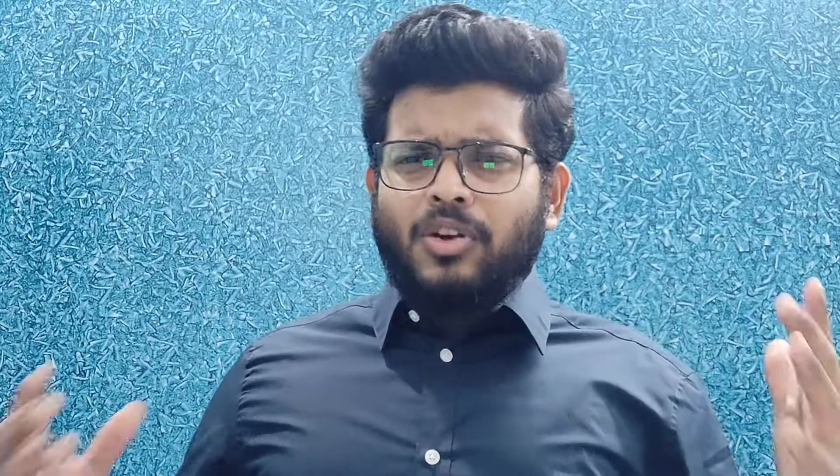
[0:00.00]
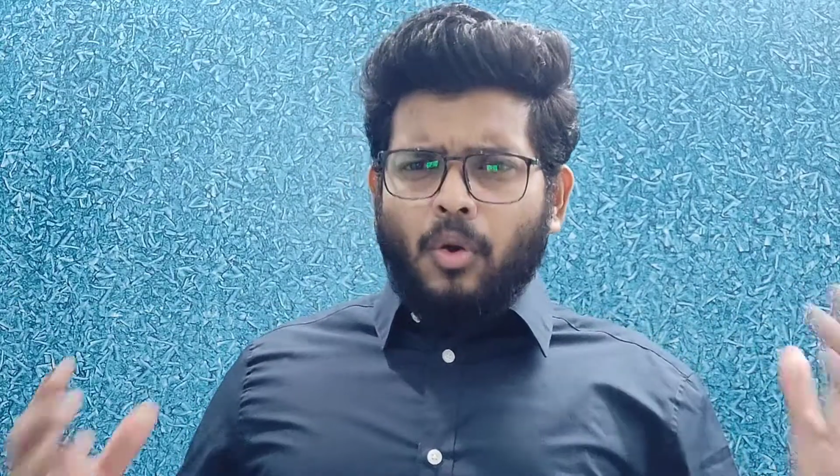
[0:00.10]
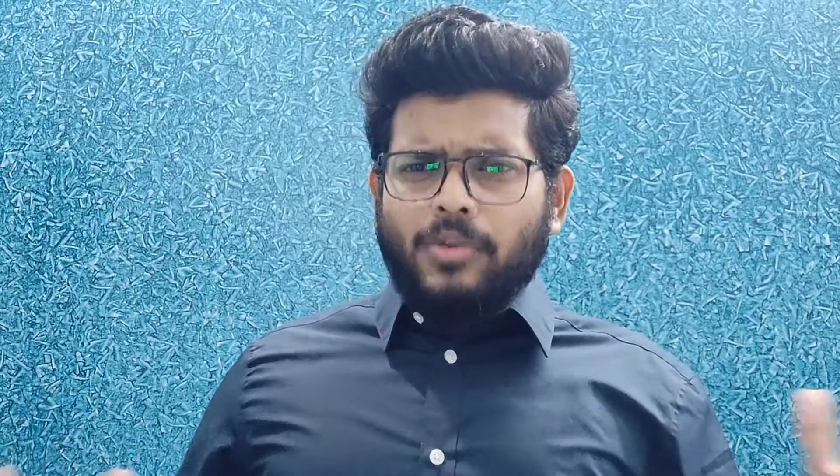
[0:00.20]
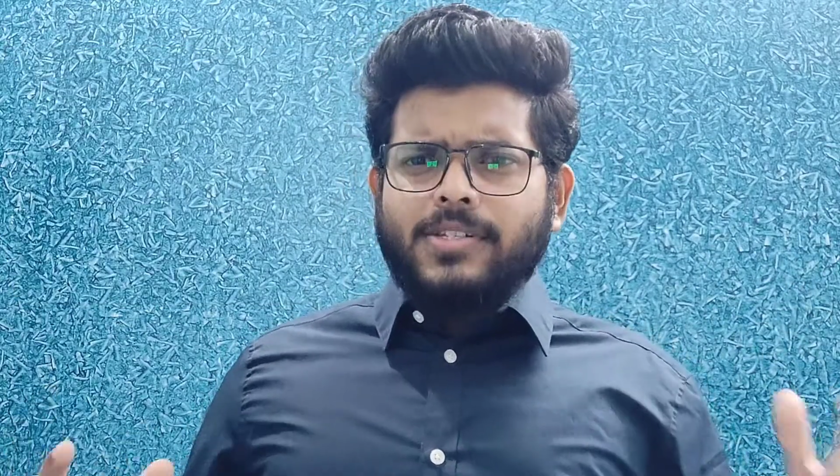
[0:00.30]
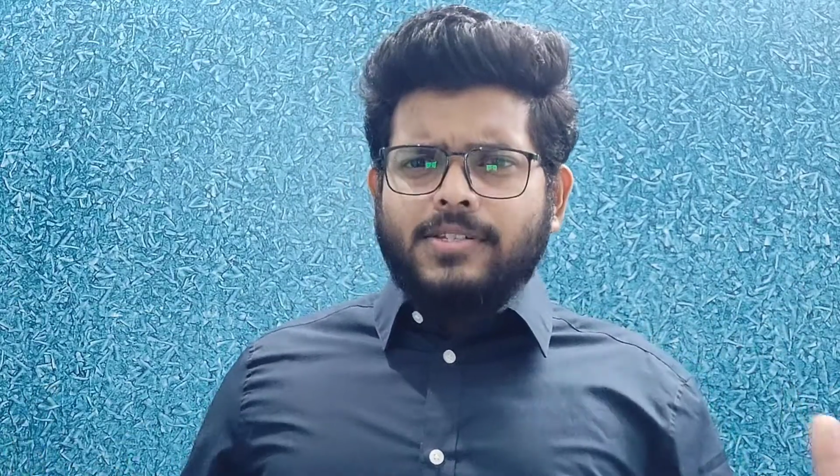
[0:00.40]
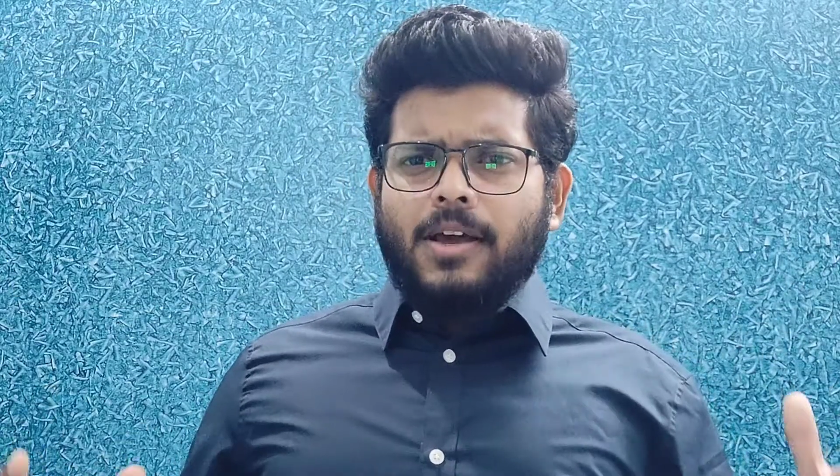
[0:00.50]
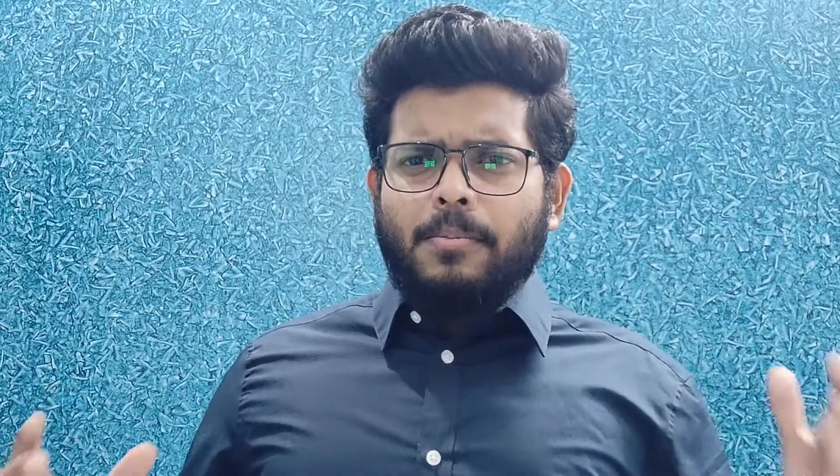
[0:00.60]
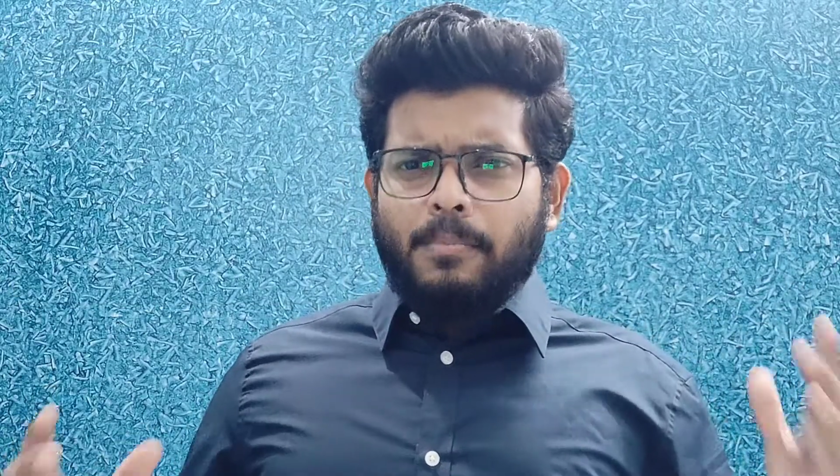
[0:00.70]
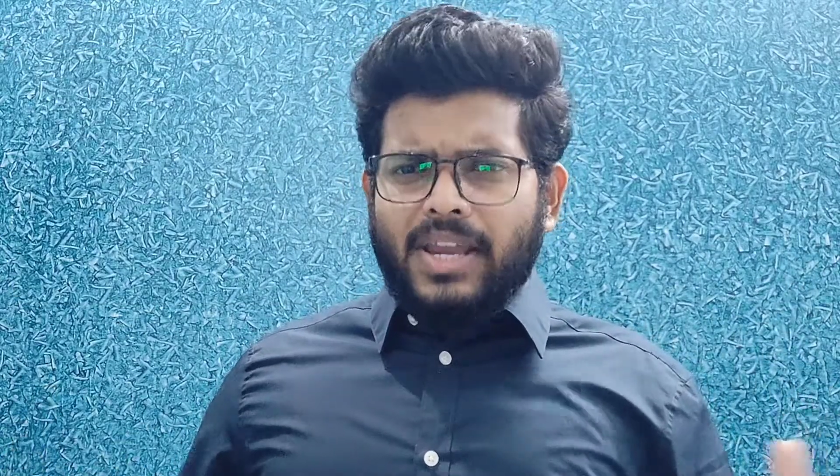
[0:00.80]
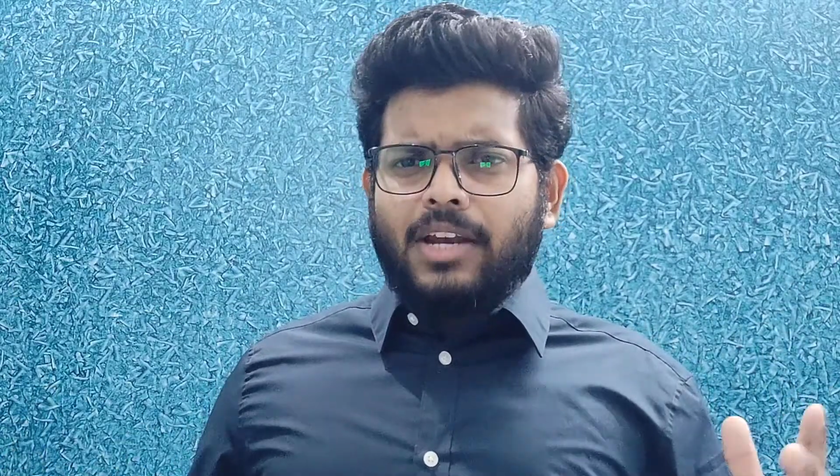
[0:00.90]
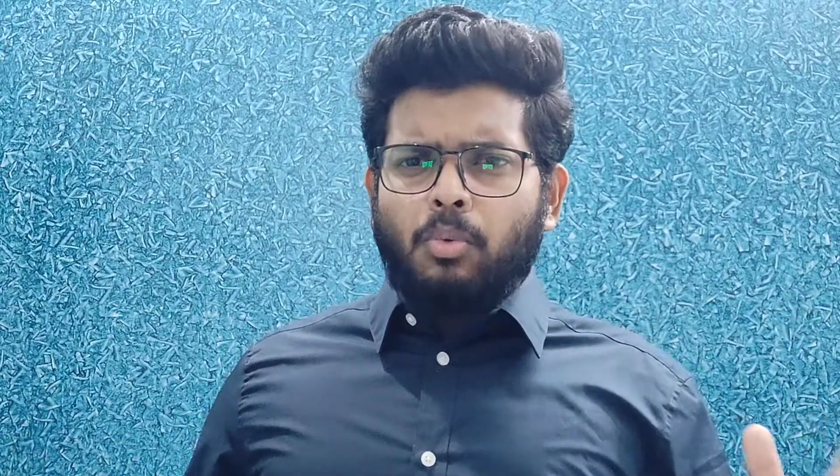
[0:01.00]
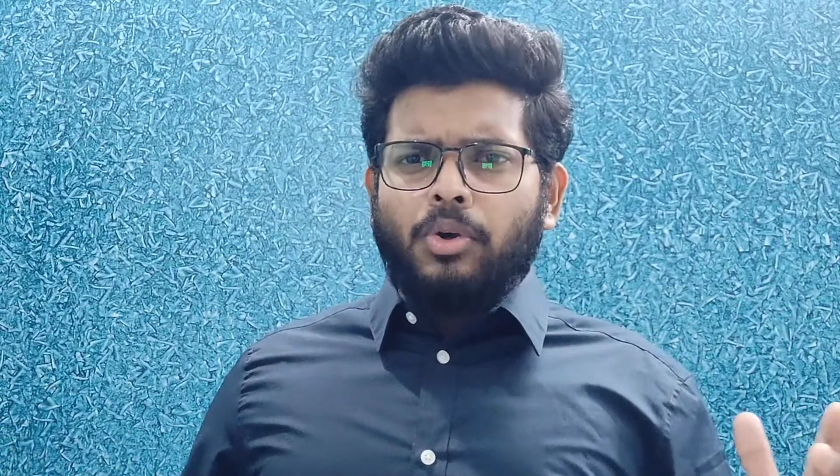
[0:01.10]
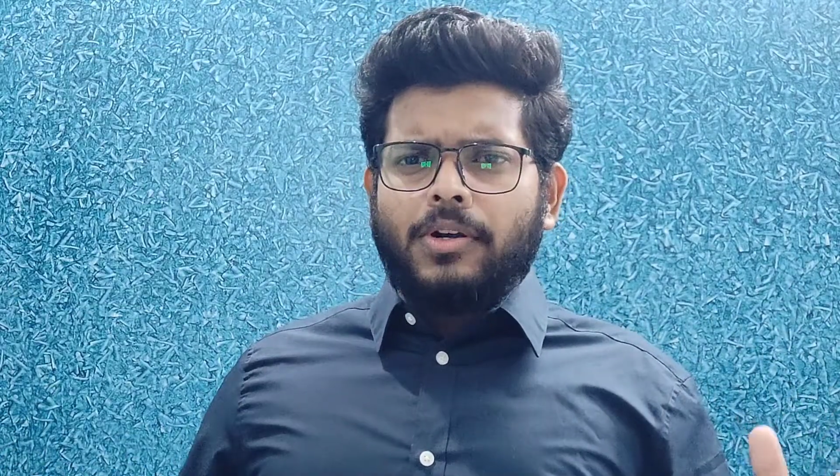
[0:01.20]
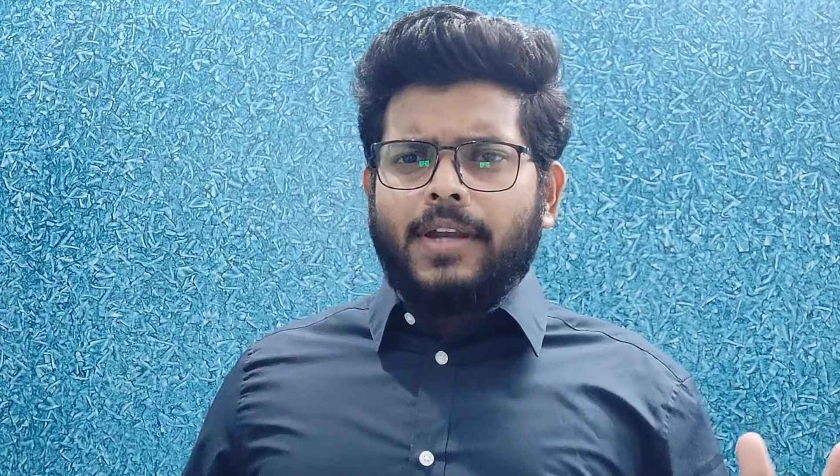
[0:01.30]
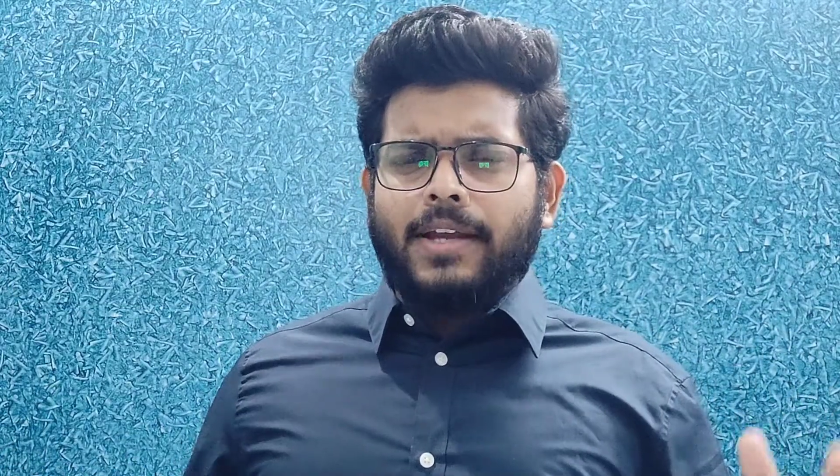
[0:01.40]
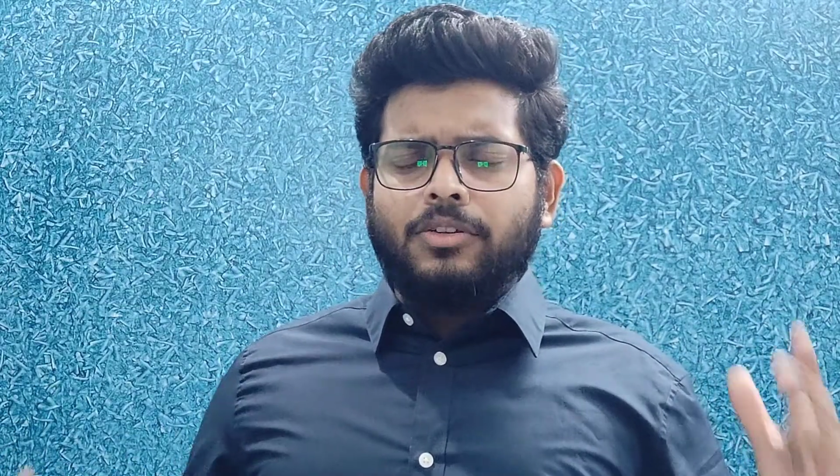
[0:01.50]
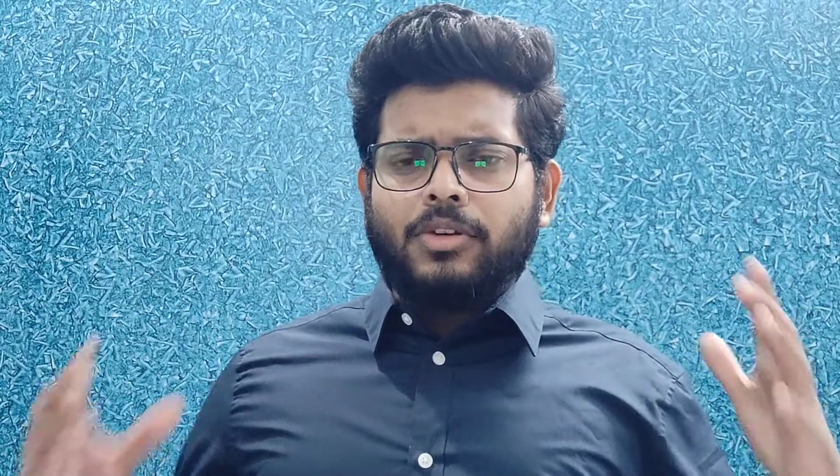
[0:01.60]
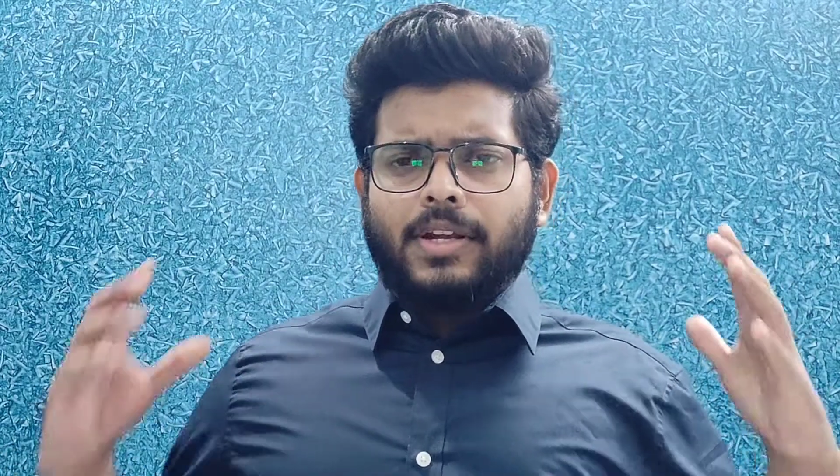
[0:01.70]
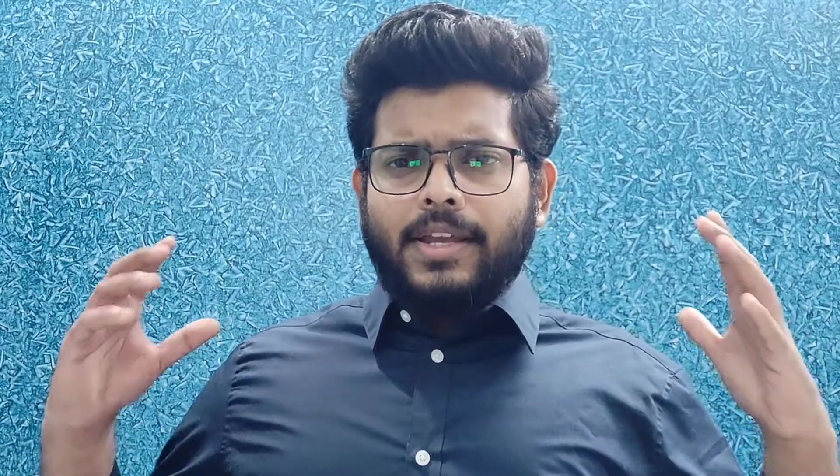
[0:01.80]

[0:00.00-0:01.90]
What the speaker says: clauses are made watertight